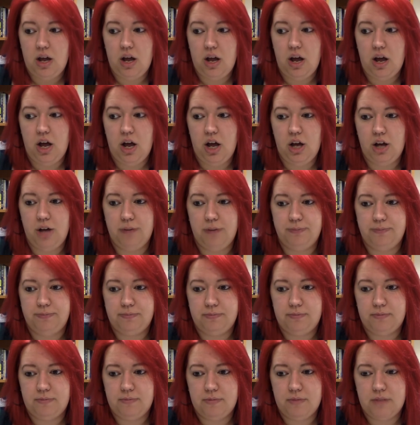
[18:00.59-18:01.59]

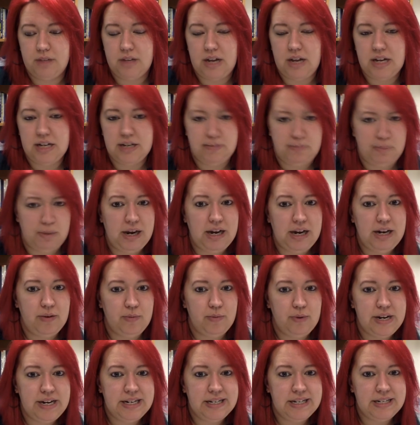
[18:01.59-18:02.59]
As Brian
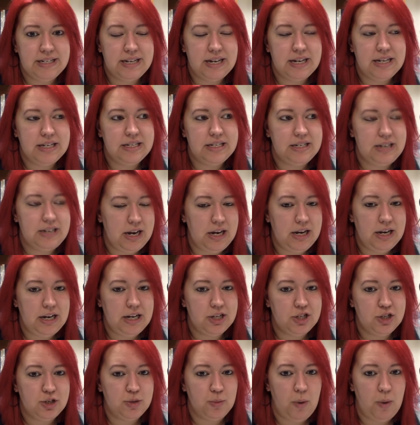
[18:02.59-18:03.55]
Regan says, stand against the